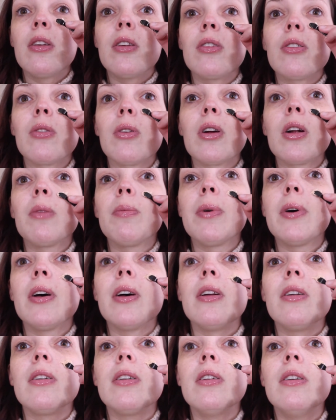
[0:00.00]
So we're gonna
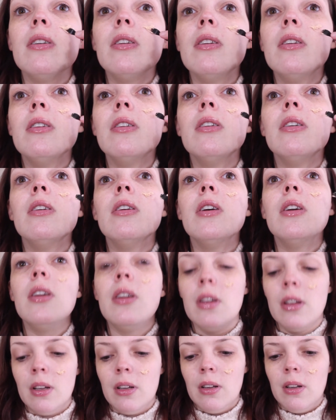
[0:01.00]
put
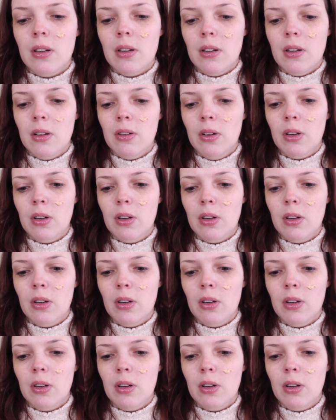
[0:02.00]
a